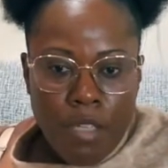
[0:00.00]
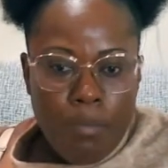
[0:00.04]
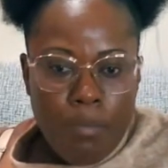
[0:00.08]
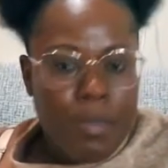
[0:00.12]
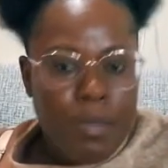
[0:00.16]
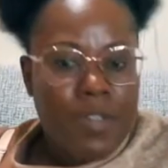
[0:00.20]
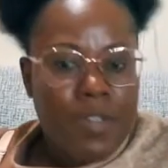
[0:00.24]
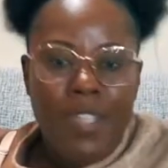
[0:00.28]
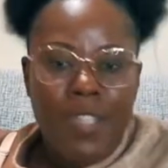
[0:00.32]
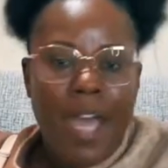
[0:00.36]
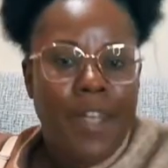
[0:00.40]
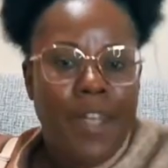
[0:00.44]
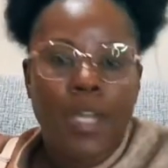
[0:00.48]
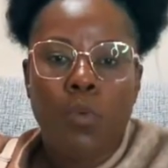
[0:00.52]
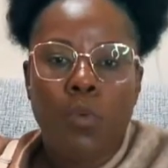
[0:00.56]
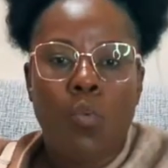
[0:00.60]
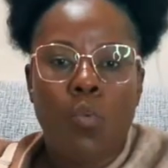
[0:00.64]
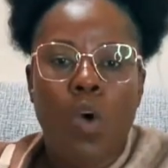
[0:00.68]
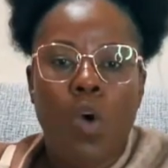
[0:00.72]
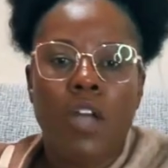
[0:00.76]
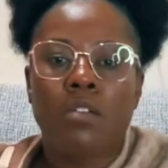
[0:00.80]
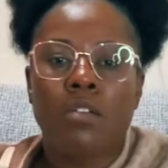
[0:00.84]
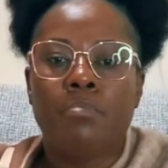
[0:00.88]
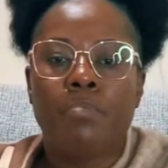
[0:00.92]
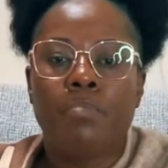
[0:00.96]
Because I didn't
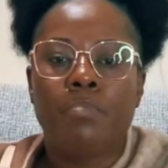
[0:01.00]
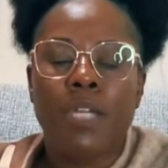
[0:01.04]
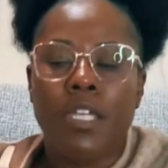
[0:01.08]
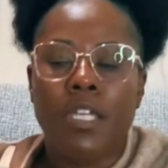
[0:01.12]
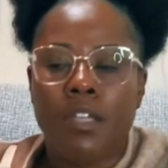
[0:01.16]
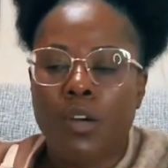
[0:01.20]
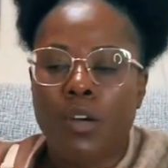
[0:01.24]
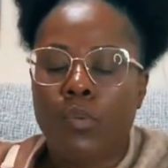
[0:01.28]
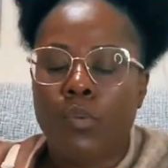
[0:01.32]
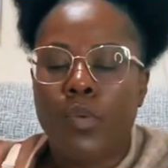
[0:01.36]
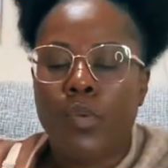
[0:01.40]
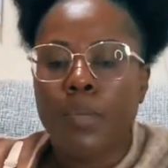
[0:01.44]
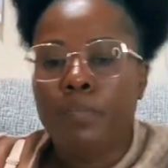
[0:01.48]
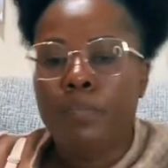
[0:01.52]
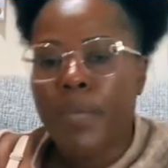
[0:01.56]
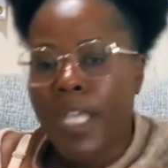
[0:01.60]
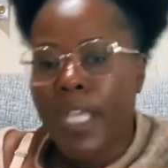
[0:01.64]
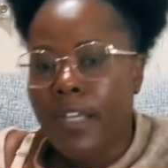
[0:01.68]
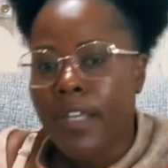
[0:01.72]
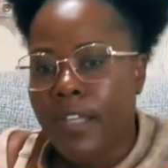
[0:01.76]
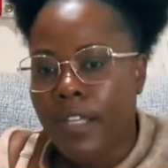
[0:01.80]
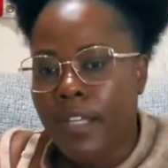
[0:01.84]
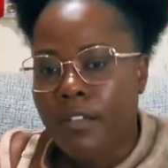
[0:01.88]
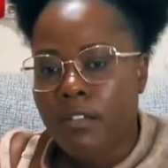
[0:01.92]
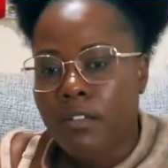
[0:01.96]
want to be a
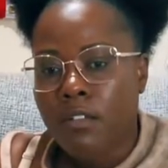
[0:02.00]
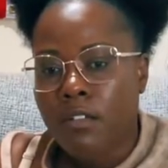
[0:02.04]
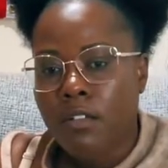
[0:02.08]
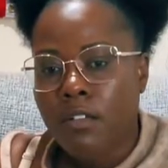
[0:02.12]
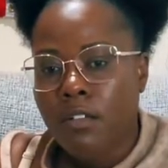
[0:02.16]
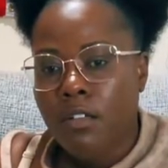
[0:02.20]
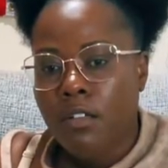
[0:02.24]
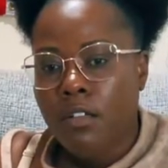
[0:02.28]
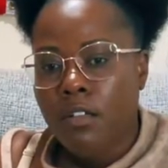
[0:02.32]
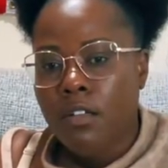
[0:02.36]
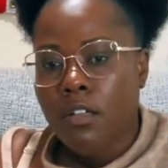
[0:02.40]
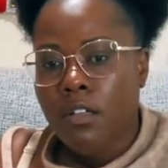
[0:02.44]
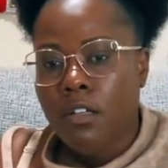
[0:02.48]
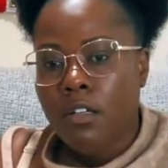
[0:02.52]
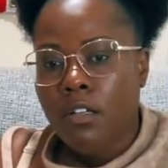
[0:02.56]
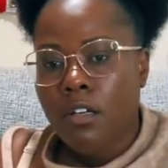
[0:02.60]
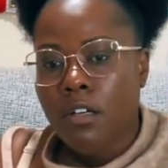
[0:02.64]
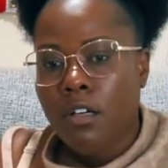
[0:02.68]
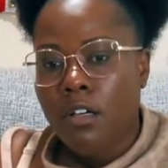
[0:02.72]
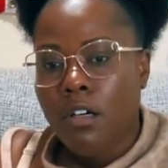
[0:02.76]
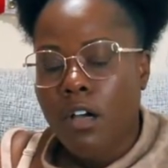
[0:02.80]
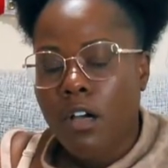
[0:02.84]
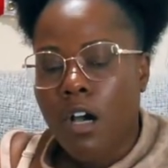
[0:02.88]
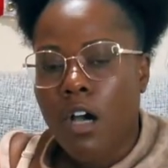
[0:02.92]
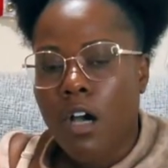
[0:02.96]
repeated
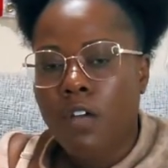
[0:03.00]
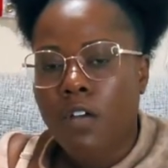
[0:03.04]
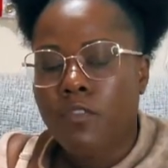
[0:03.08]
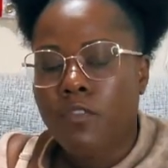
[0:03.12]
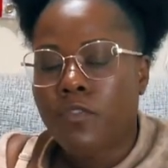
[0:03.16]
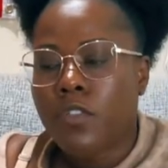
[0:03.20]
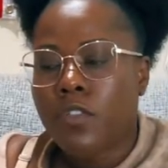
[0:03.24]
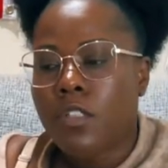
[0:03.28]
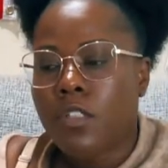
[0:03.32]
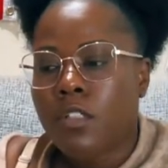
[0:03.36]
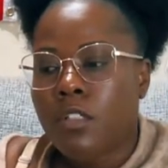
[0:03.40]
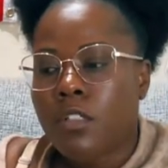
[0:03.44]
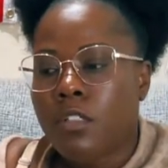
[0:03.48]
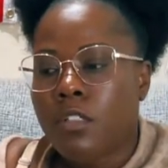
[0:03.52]
of